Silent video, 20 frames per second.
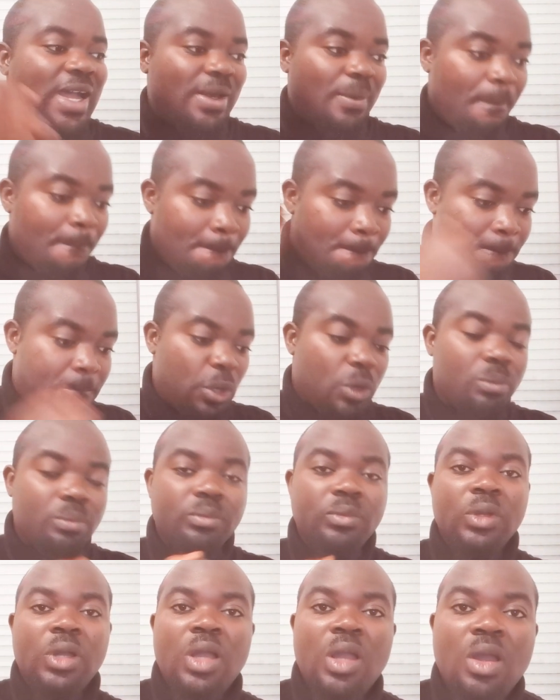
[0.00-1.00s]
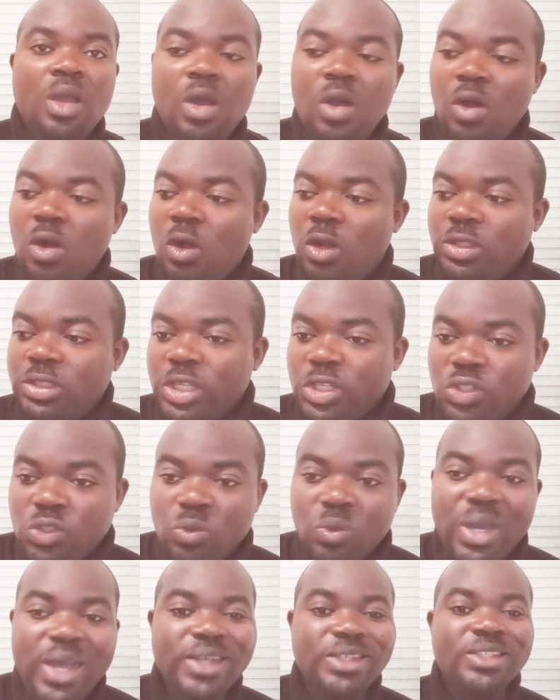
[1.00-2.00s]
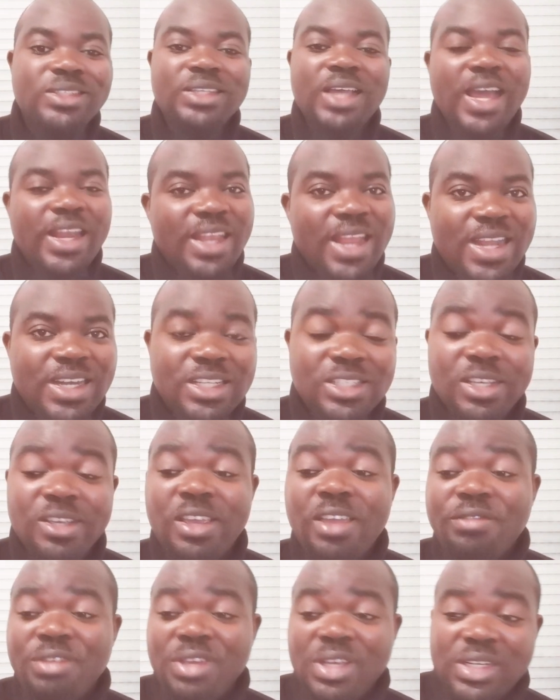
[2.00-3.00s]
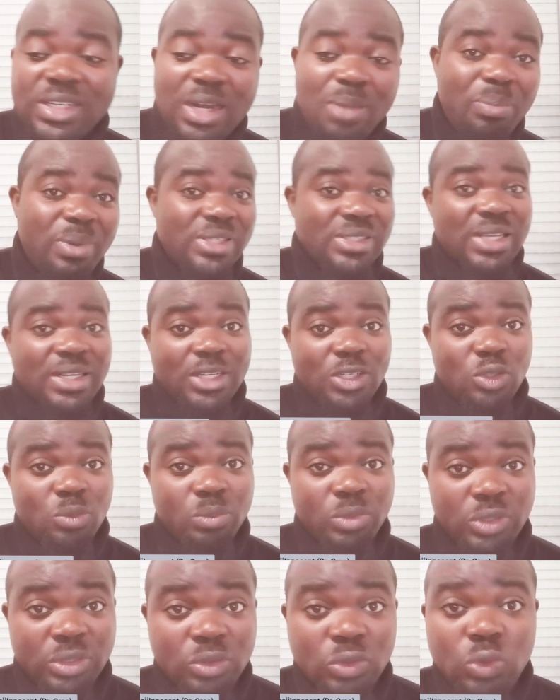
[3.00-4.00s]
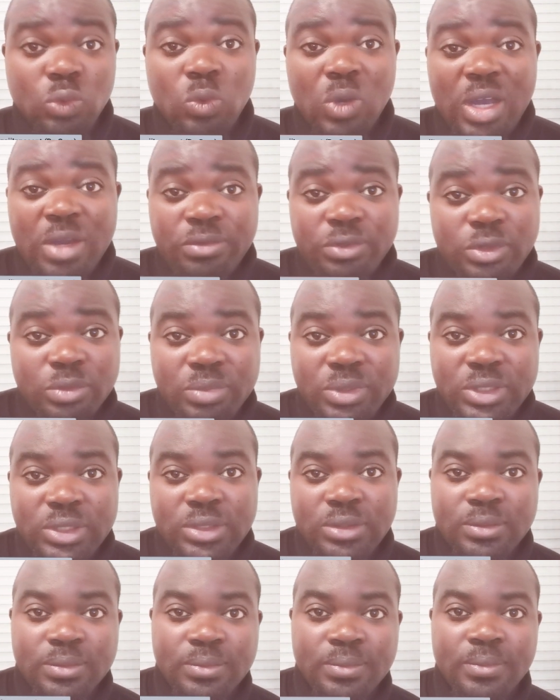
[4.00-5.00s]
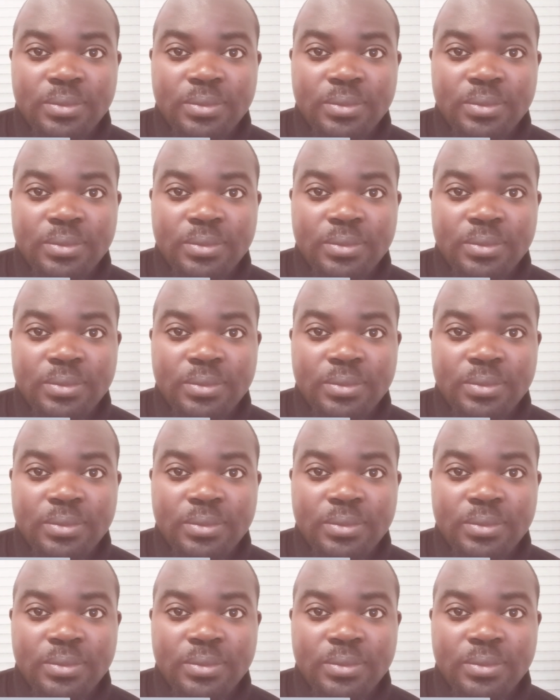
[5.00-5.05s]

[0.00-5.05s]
And boom, all the new artists aligned themselves. Even rappers started to do Afrobeat.